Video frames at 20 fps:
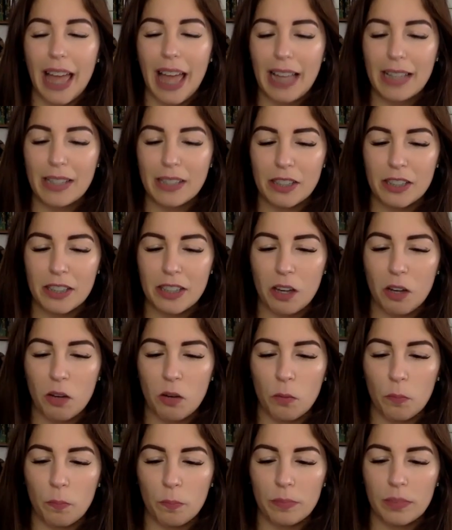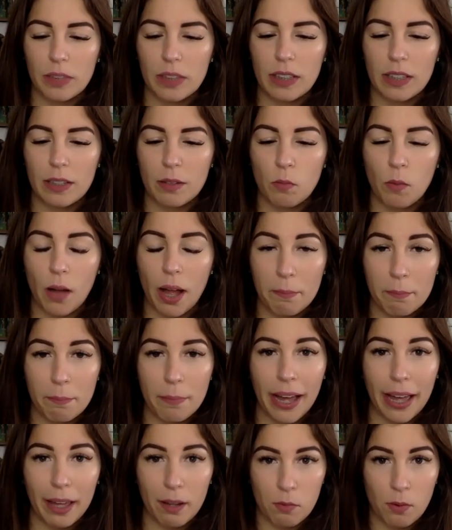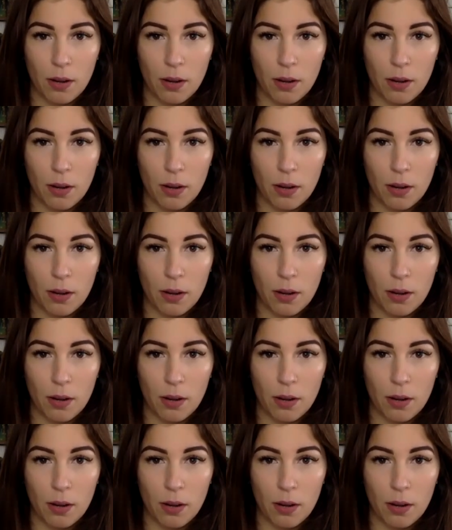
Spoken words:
And so one by